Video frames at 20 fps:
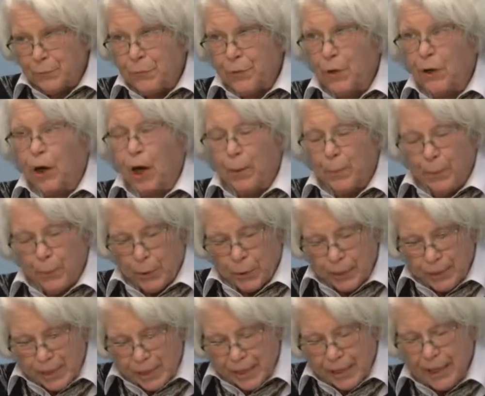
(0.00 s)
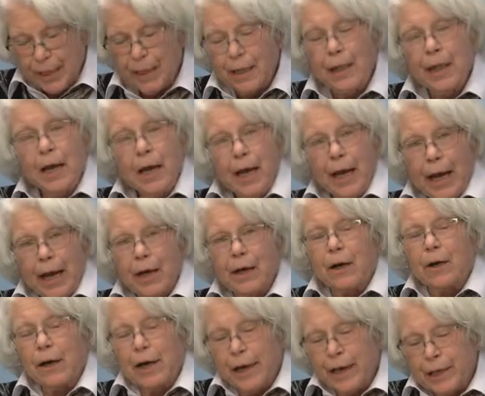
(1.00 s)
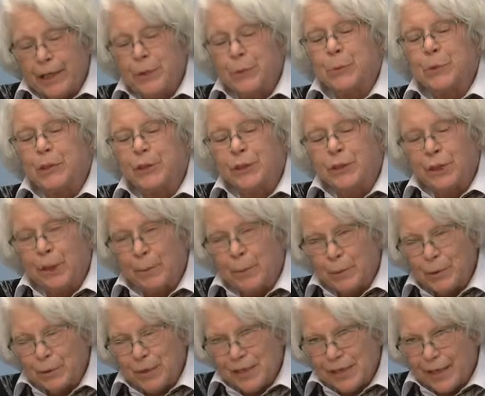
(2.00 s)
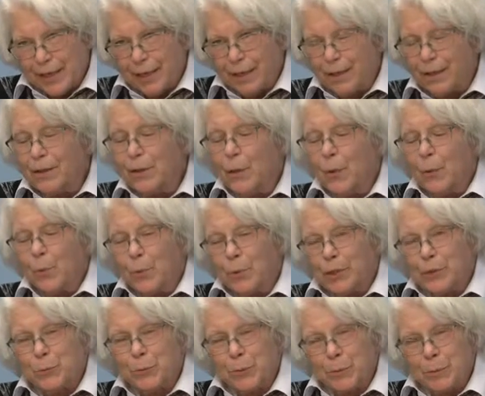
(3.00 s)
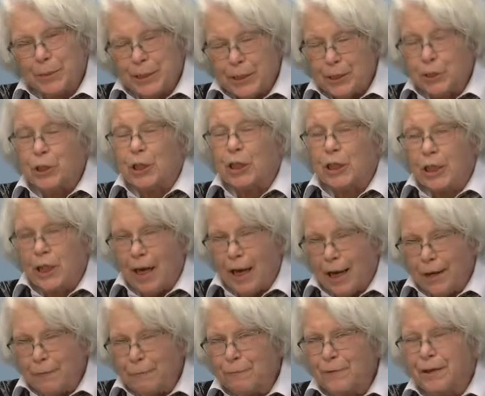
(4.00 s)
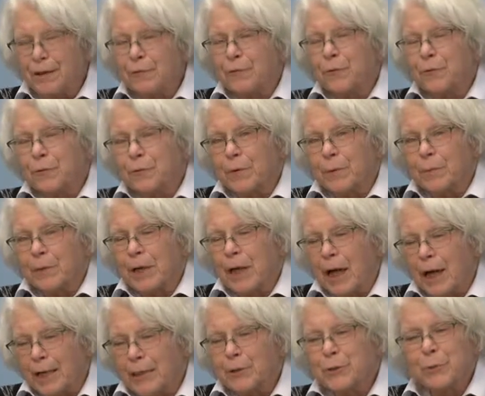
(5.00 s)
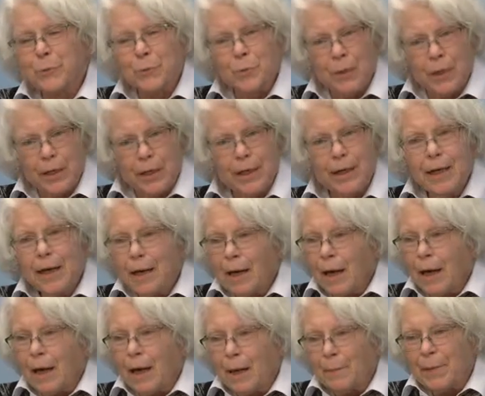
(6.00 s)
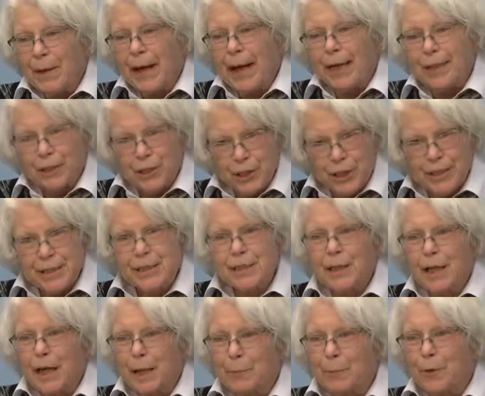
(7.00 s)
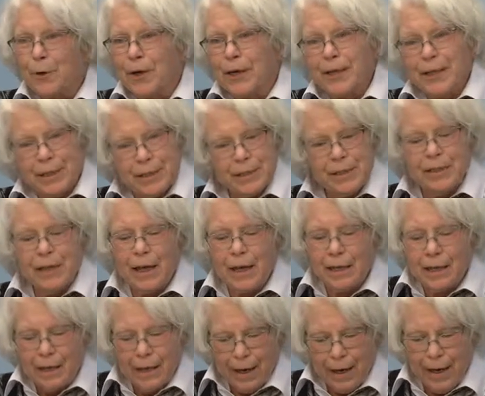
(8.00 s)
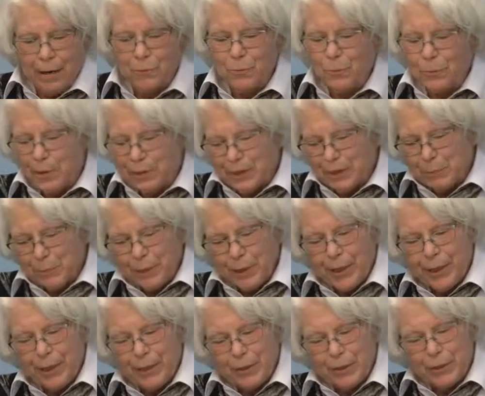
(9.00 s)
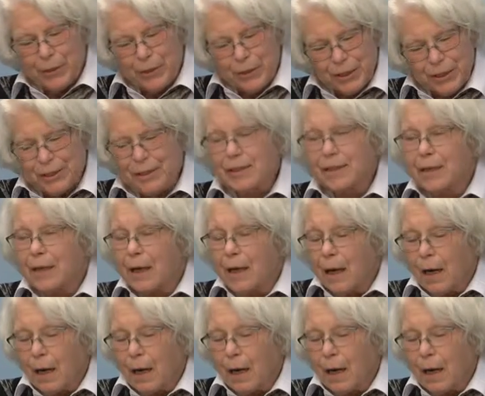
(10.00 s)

for our book sale at our annual jumble sale, which will be July 5th from 9 to 1 at Chase Library, inside and out. We spread out our goods.